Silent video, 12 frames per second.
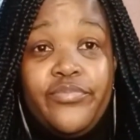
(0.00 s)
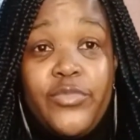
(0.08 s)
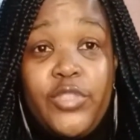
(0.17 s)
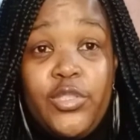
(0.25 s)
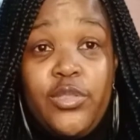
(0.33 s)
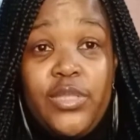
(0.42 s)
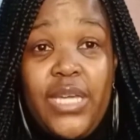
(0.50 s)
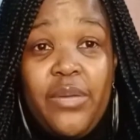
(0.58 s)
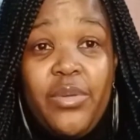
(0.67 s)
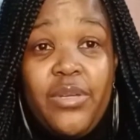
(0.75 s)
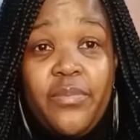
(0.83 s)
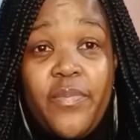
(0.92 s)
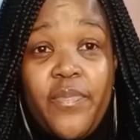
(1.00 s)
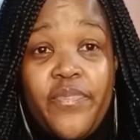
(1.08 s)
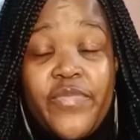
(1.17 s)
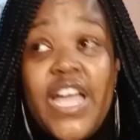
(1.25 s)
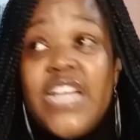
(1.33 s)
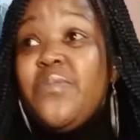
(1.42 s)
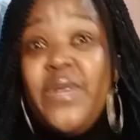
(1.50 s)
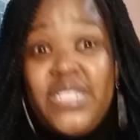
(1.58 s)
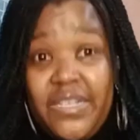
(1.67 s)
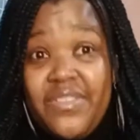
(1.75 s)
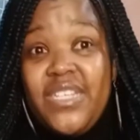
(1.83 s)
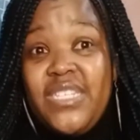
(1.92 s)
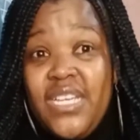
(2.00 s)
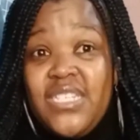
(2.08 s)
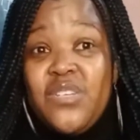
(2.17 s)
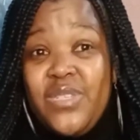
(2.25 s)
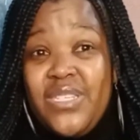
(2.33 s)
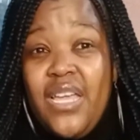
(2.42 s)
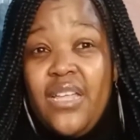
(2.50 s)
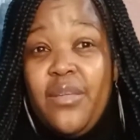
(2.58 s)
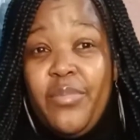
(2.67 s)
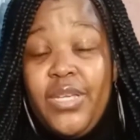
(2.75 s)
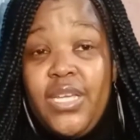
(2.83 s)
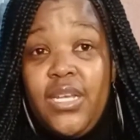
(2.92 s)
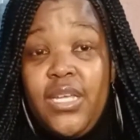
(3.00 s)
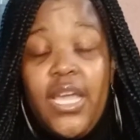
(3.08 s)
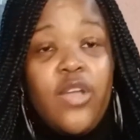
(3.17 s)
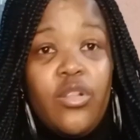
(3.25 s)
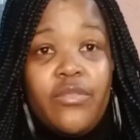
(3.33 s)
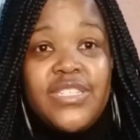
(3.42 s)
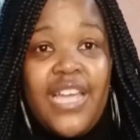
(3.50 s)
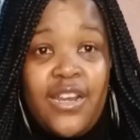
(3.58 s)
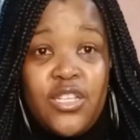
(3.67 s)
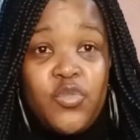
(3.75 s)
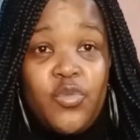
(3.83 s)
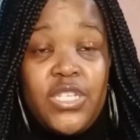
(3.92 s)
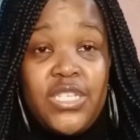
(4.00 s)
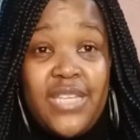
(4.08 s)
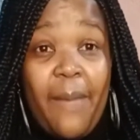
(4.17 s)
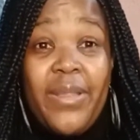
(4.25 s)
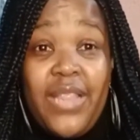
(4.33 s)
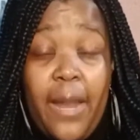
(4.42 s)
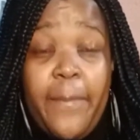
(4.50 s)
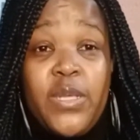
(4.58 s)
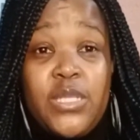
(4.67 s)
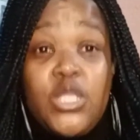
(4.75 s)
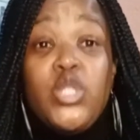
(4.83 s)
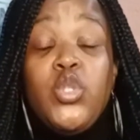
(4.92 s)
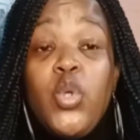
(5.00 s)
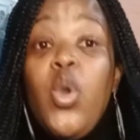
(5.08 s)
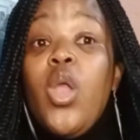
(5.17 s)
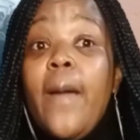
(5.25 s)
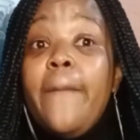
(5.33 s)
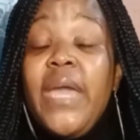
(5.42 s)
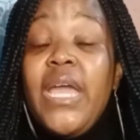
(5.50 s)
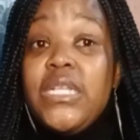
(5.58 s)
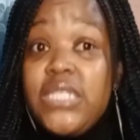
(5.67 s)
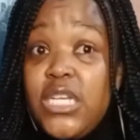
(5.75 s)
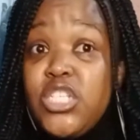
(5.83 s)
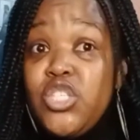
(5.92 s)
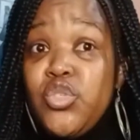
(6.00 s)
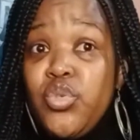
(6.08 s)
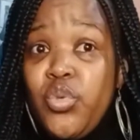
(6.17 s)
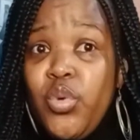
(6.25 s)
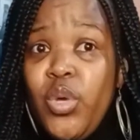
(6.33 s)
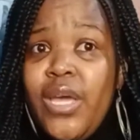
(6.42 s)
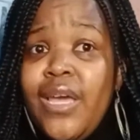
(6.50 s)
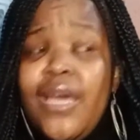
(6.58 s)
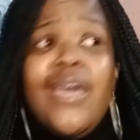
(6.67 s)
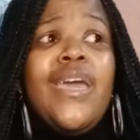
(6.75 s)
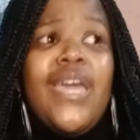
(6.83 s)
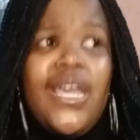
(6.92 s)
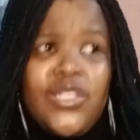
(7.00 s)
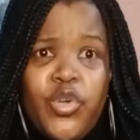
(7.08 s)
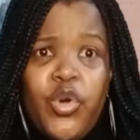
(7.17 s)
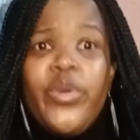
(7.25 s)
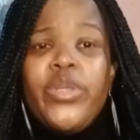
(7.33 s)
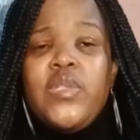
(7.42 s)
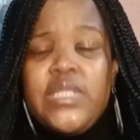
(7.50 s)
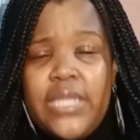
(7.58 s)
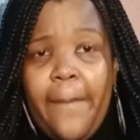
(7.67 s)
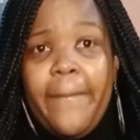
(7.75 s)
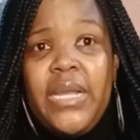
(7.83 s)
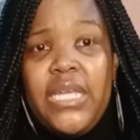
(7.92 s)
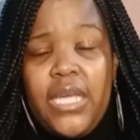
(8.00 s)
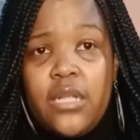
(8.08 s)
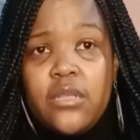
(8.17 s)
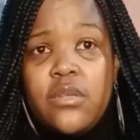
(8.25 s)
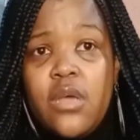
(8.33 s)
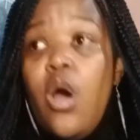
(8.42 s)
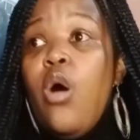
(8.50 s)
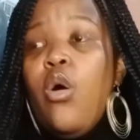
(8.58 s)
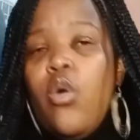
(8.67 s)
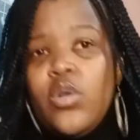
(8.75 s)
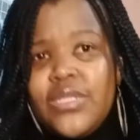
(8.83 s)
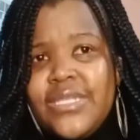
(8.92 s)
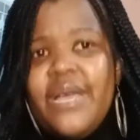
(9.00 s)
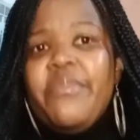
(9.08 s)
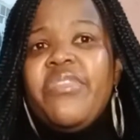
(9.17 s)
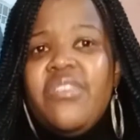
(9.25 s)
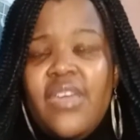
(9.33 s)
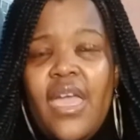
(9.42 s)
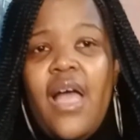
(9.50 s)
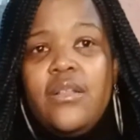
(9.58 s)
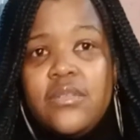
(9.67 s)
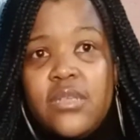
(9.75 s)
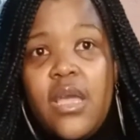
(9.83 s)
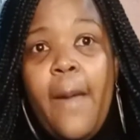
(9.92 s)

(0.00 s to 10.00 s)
Do you hear me? Especially if the attention was there in the beginning and all of a sudden it switches up and that person is no longer paying attention to you, it's going to somebody else or something else.